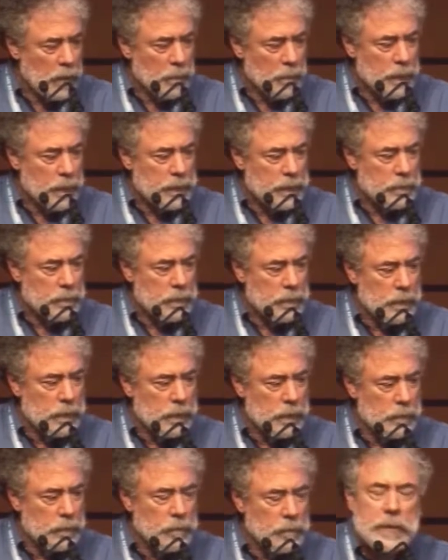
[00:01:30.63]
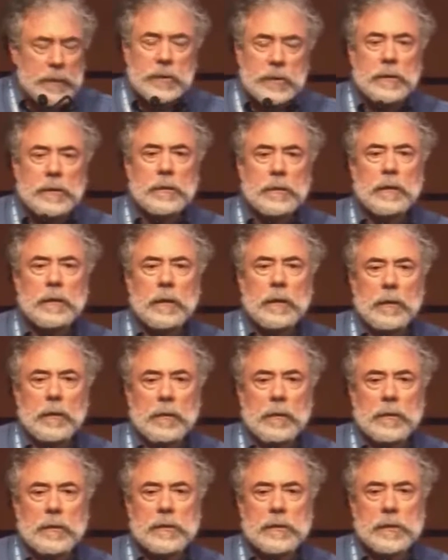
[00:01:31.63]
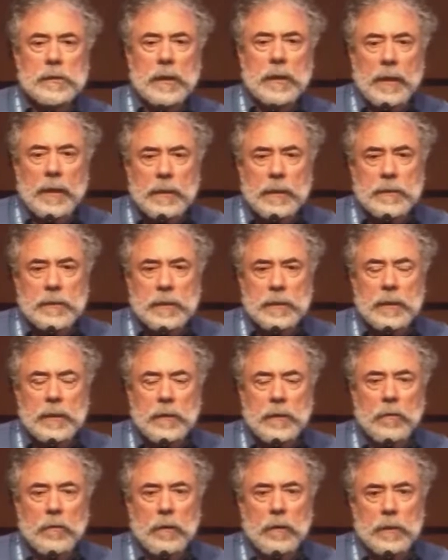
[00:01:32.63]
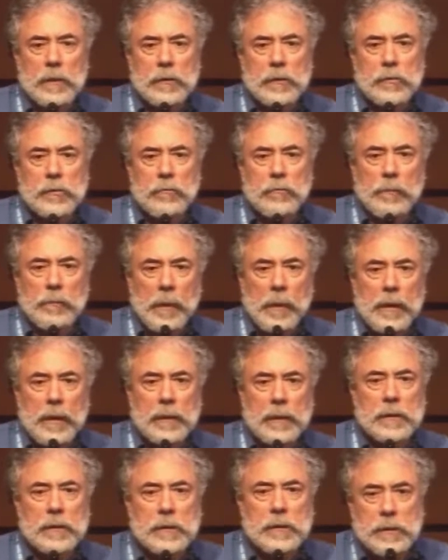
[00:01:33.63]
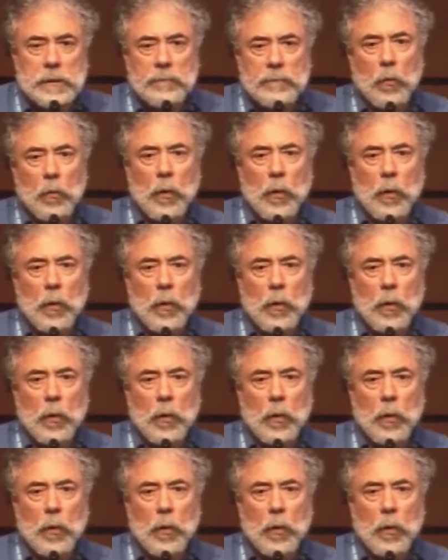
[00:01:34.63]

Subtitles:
But the reason this slide is in here is to remind us of